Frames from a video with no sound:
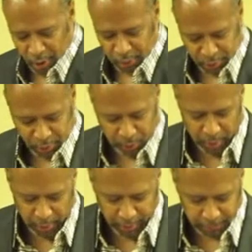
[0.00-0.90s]
go to the
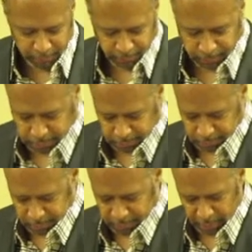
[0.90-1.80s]
Word.
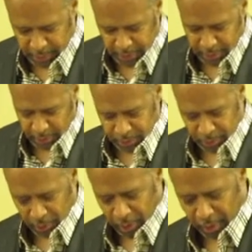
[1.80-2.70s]
Let's go
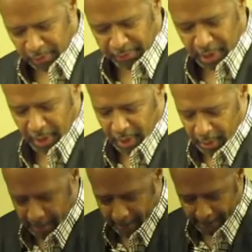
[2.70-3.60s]
to the Word
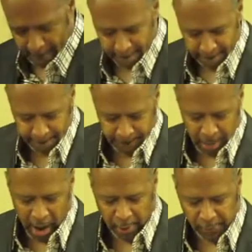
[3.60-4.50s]

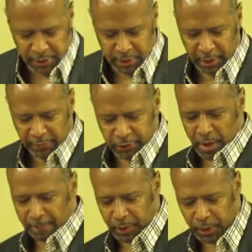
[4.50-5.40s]
of God. I received
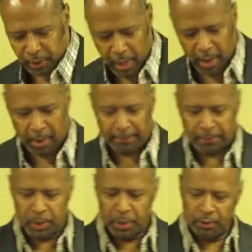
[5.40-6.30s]
something.
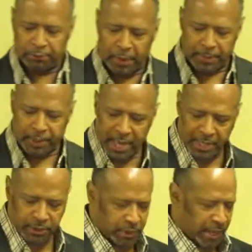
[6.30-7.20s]
Um, from the
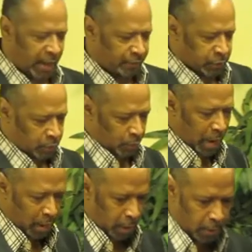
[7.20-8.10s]
desk of David
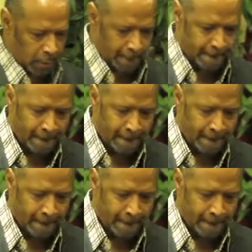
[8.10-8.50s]
Cerullo.